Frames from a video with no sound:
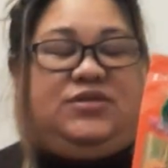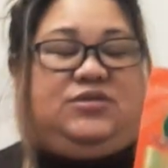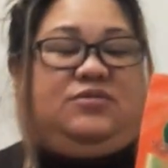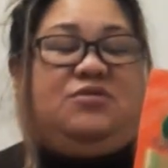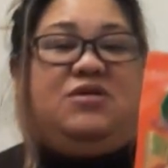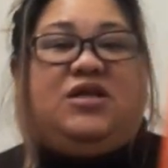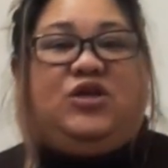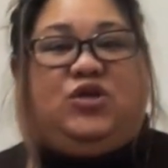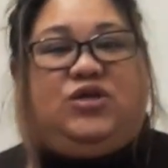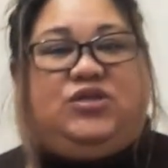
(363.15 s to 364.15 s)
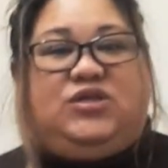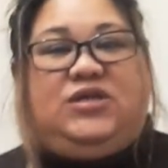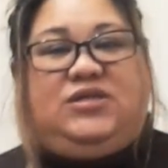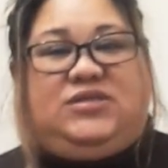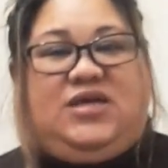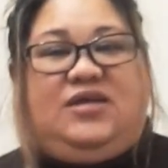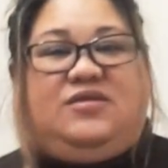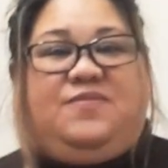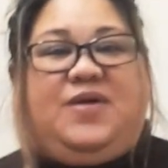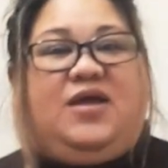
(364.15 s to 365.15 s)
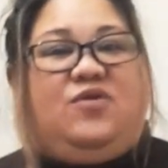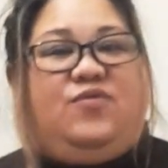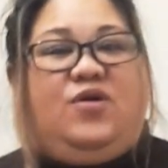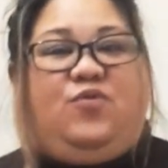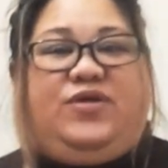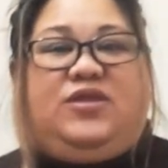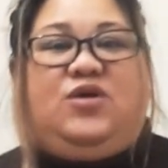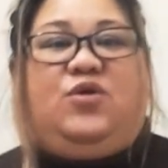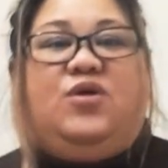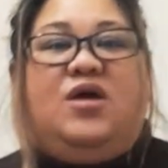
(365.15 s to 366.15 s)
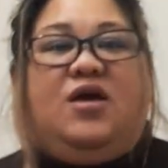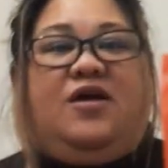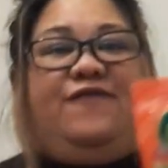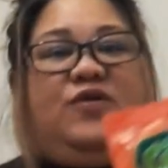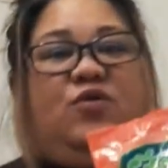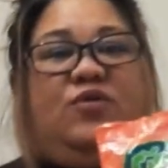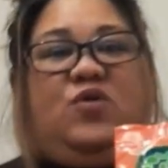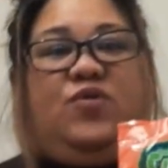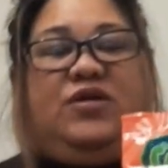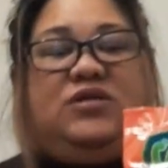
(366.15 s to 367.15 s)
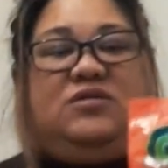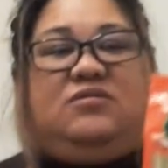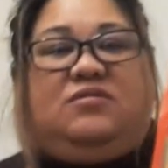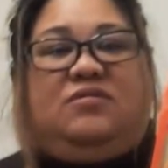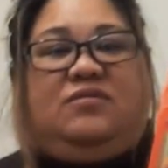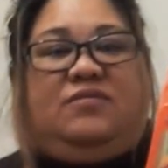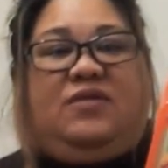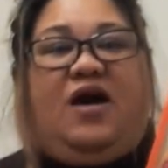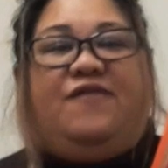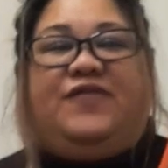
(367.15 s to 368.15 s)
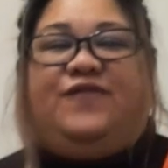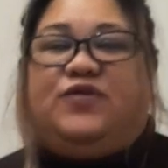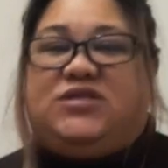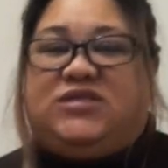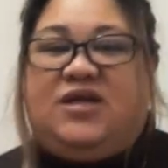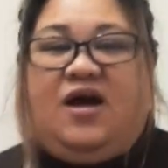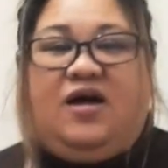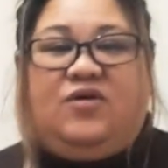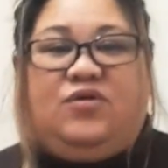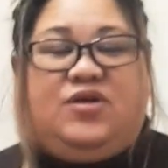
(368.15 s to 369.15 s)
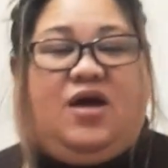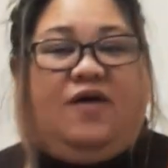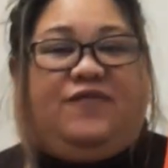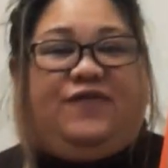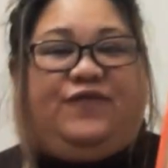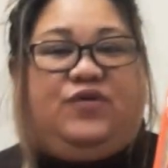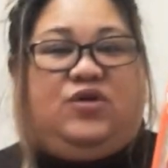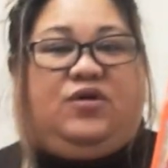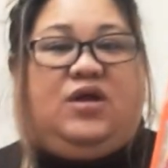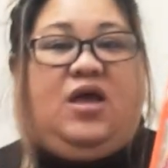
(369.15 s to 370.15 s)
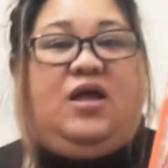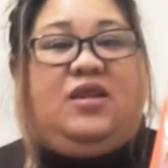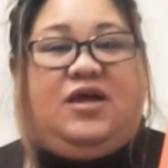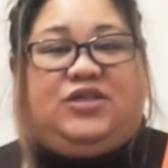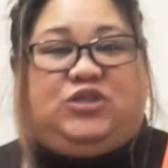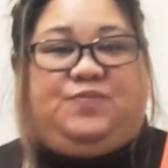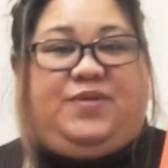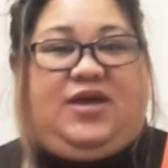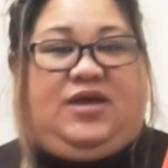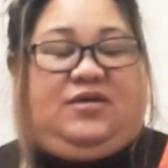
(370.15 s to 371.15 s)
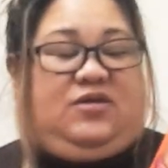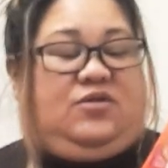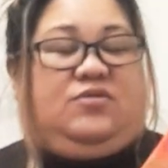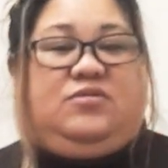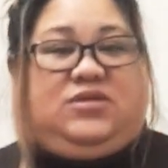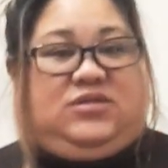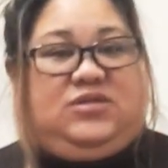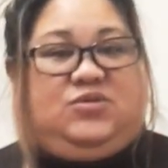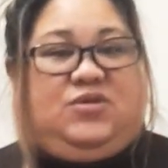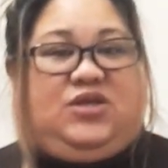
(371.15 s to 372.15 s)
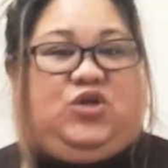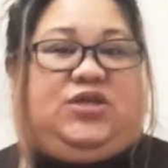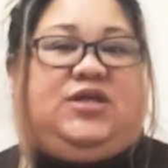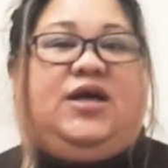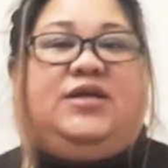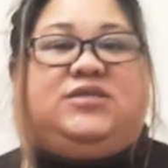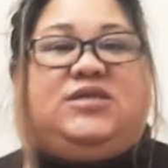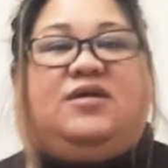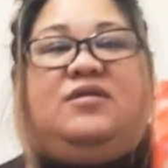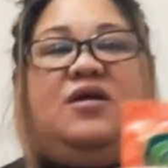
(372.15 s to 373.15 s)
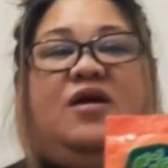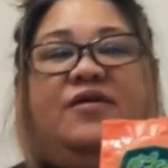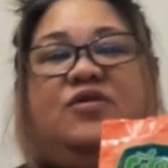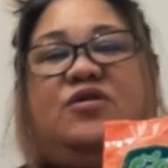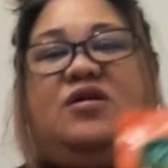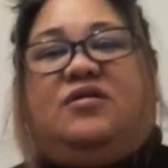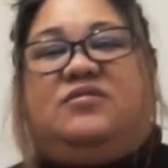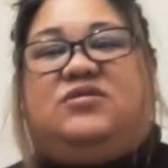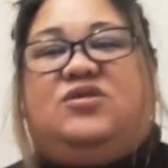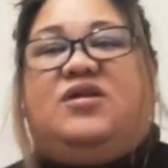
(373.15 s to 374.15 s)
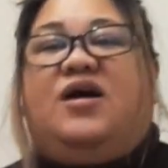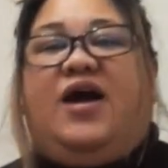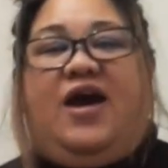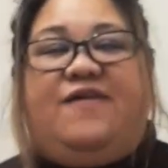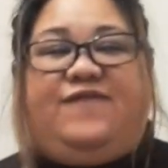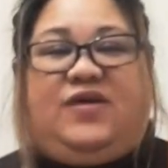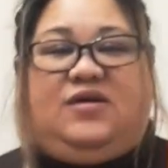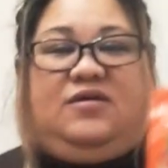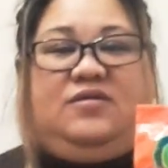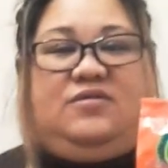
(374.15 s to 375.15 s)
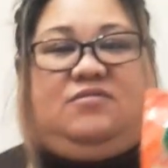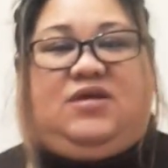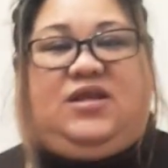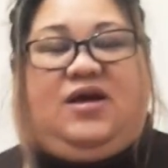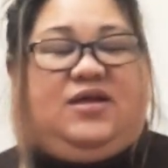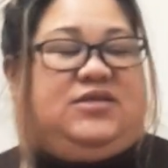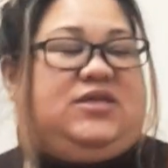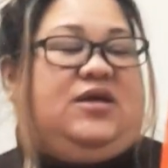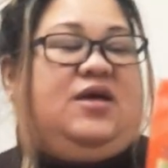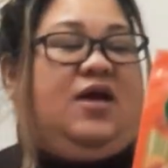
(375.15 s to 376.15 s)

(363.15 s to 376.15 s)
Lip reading: So they're really good. You can take them anywhere with you if you only want to have it for a snack, or you have it for your lunch break. You know, it's really good and handy, and they're not heavy. They're really handy.